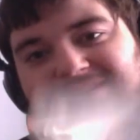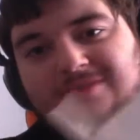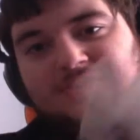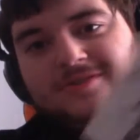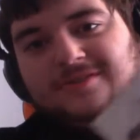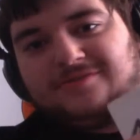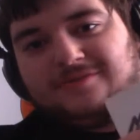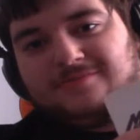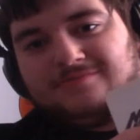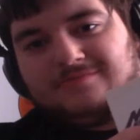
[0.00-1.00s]
got it from.
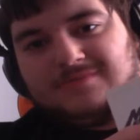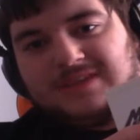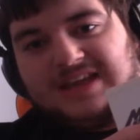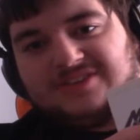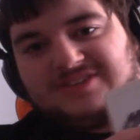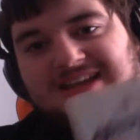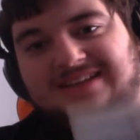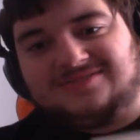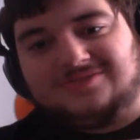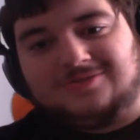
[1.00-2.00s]
The Cash in Hand
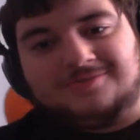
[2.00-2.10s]
store.